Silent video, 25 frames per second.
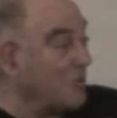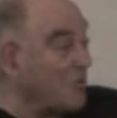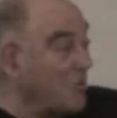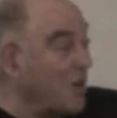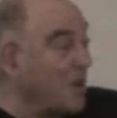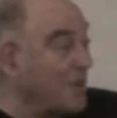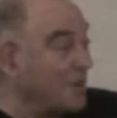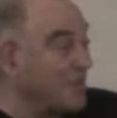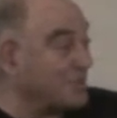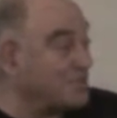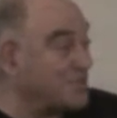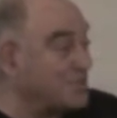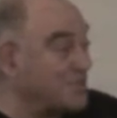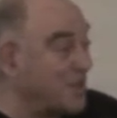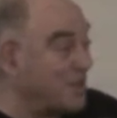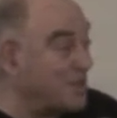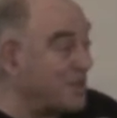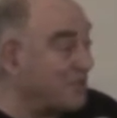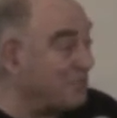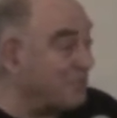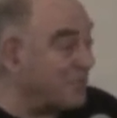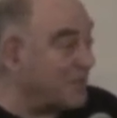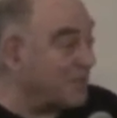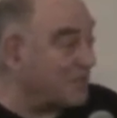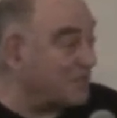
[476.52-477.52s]
Why
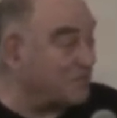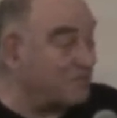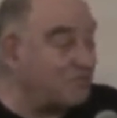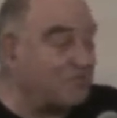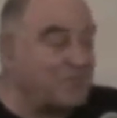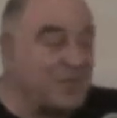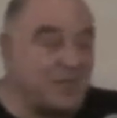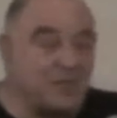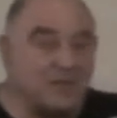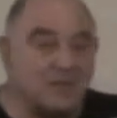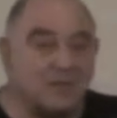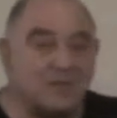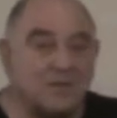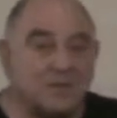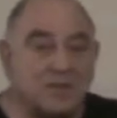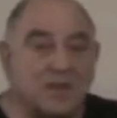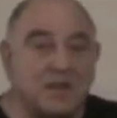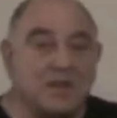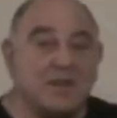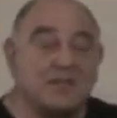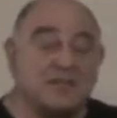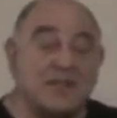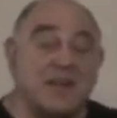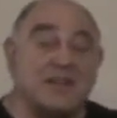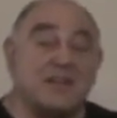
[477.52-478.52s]
South Africa Failed.
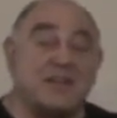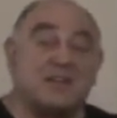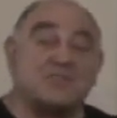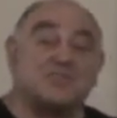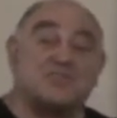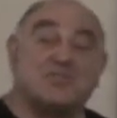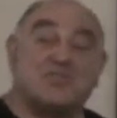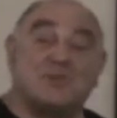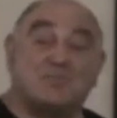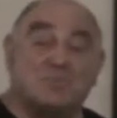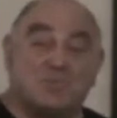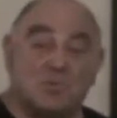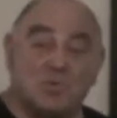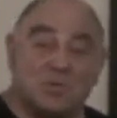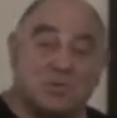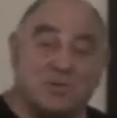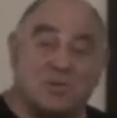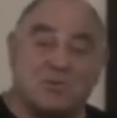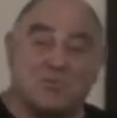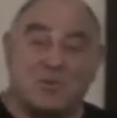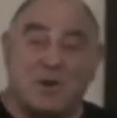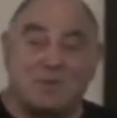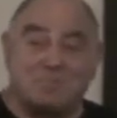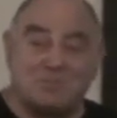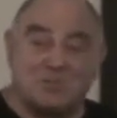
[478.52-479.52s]
The ANC
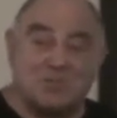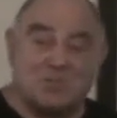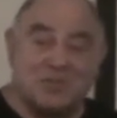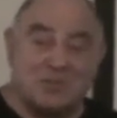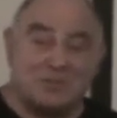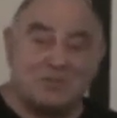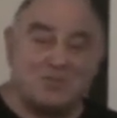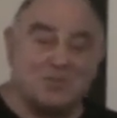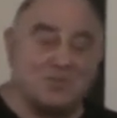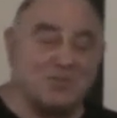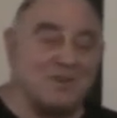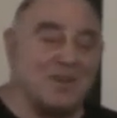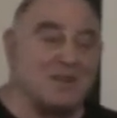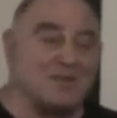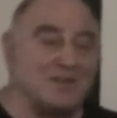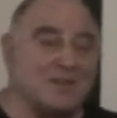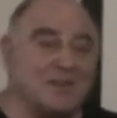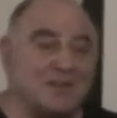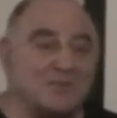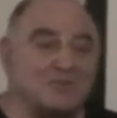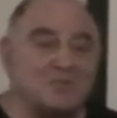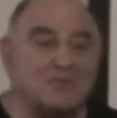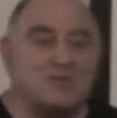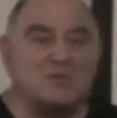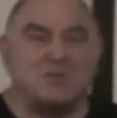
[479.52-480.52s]
brought corruption into our
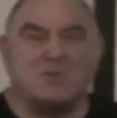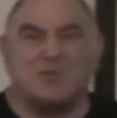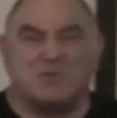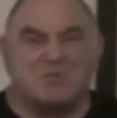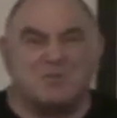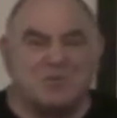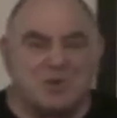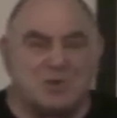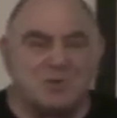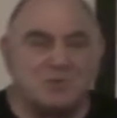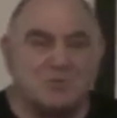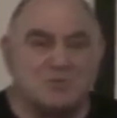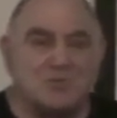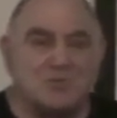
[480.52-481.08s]
country. What